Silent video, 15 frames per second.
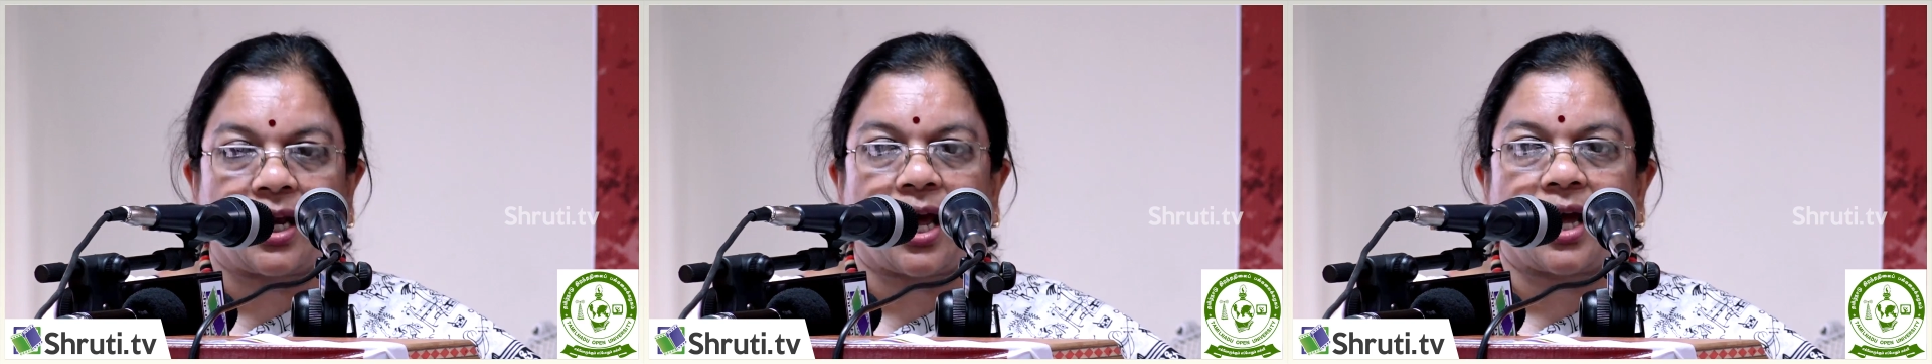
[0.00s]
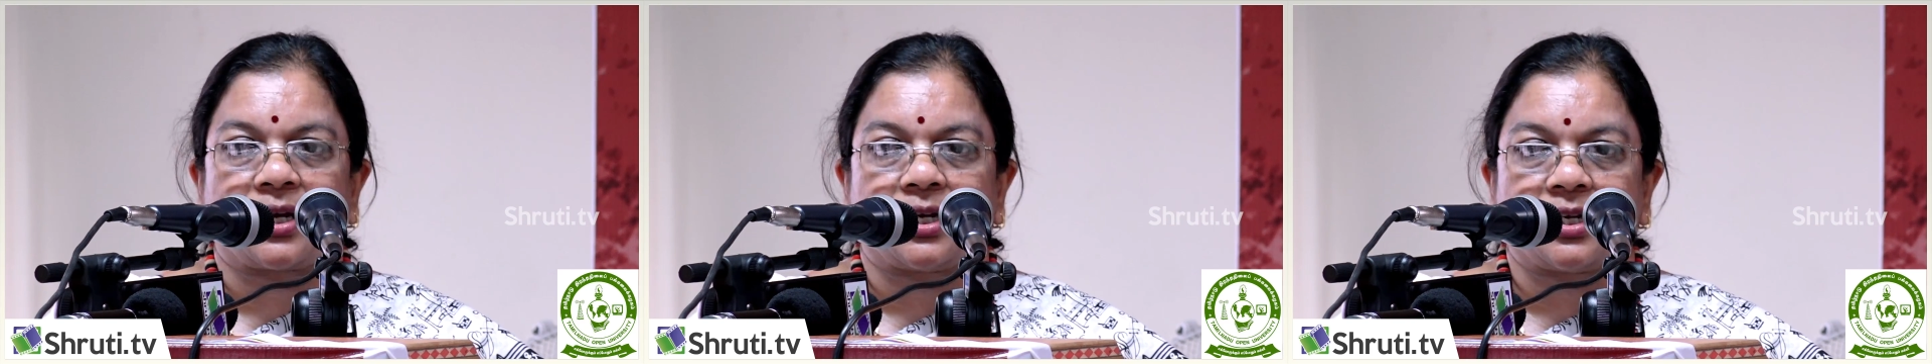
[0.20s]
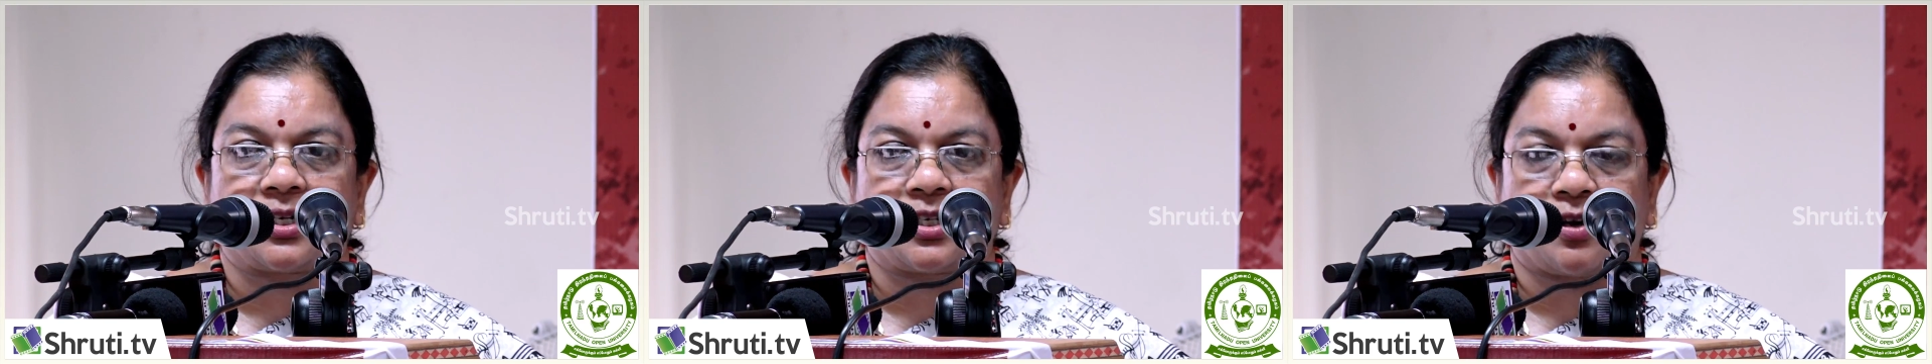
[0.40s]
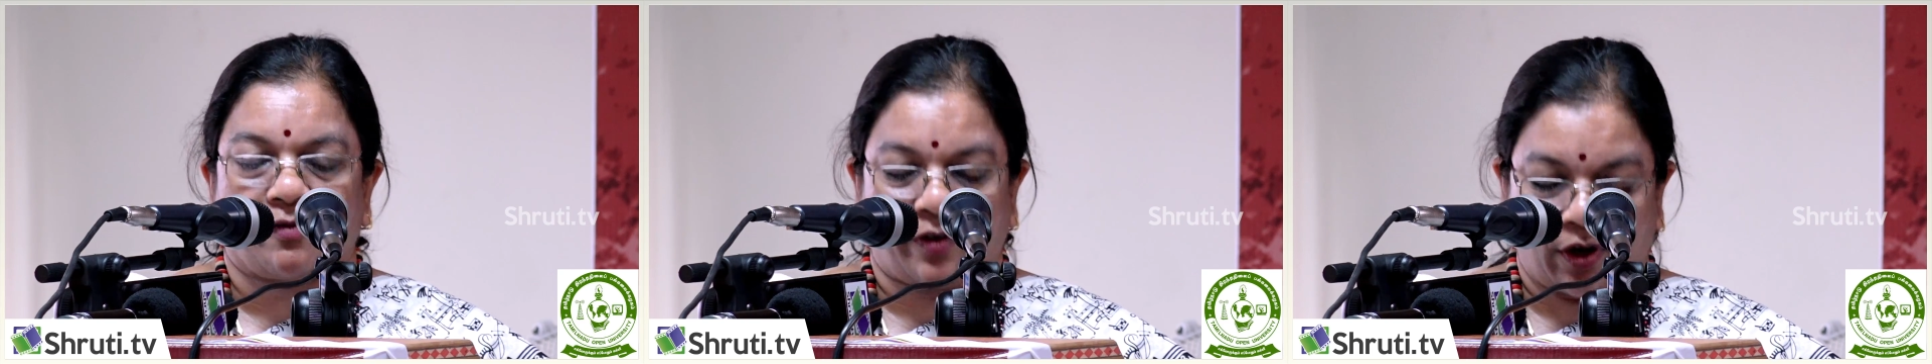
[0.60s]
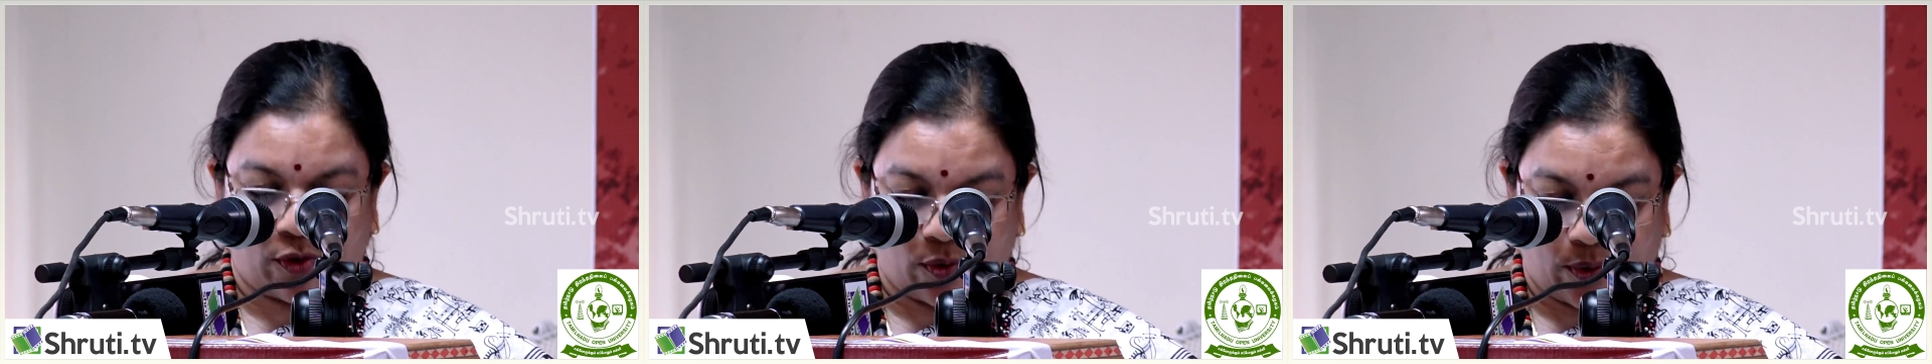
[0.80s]
identity of
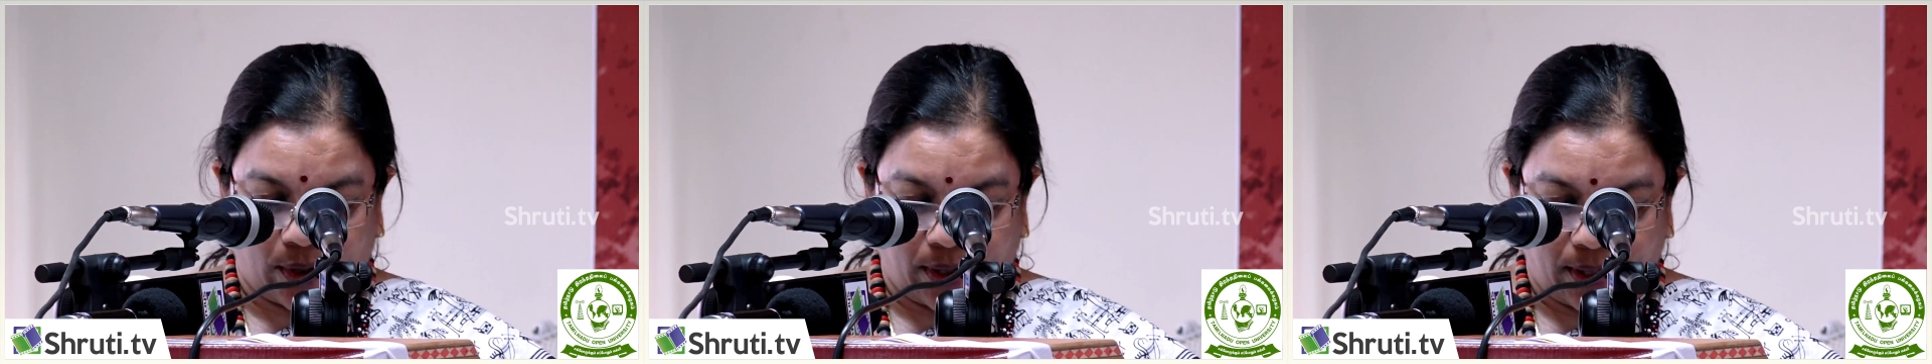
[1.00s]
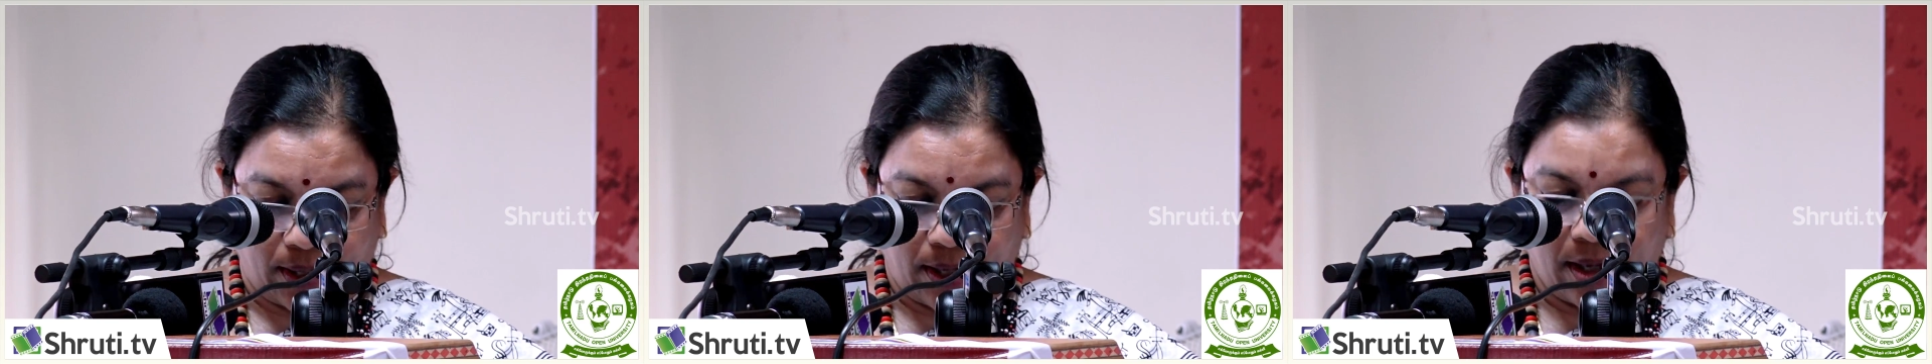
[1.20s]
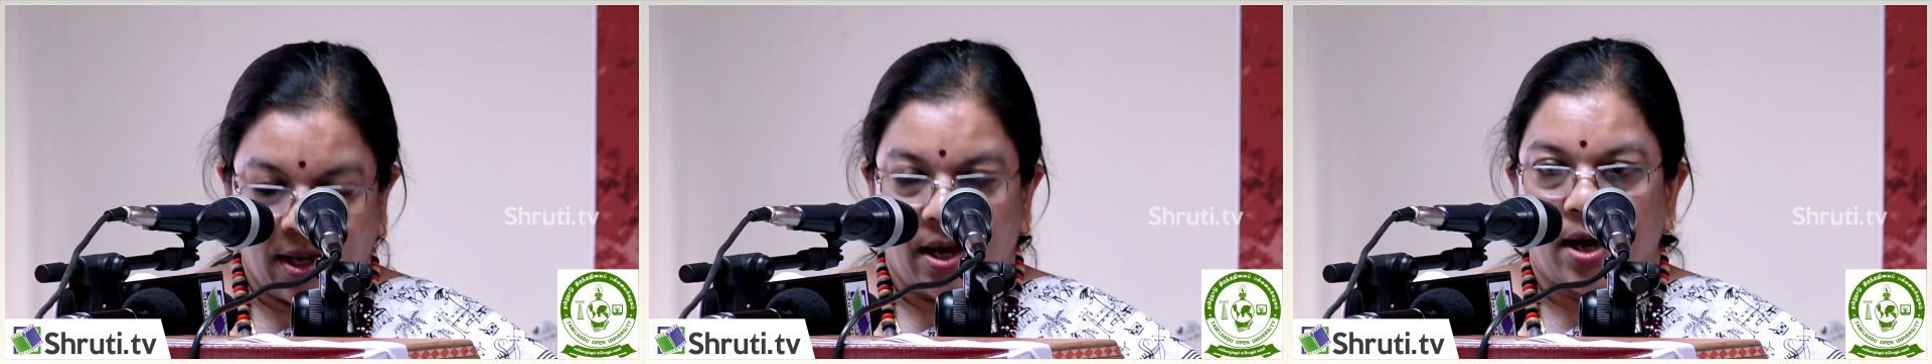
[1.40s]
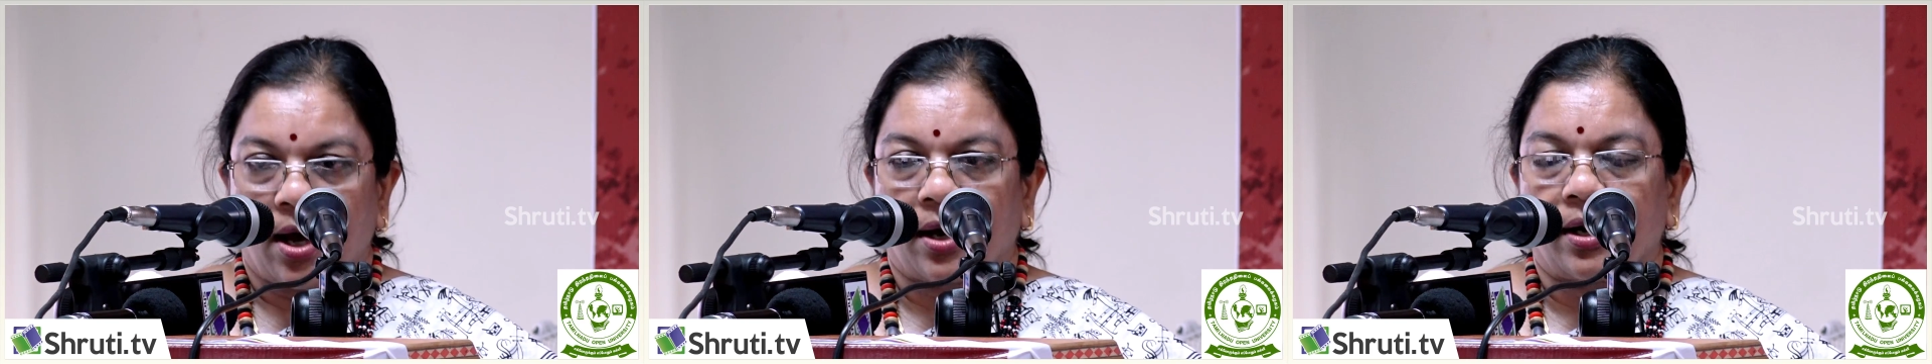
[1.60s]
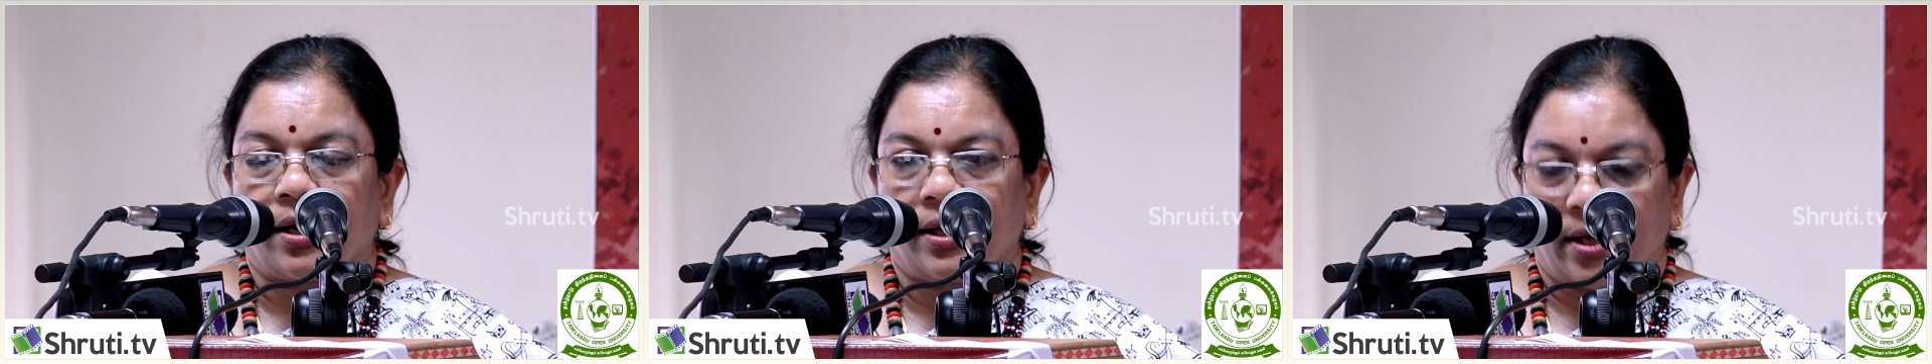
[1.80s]
her own,
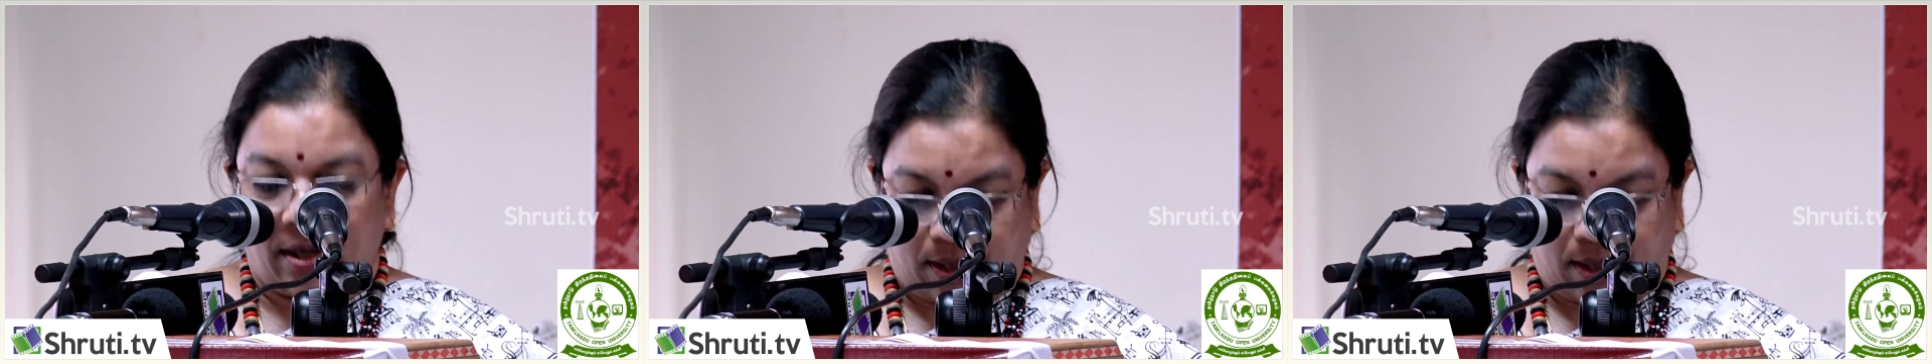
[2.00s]
her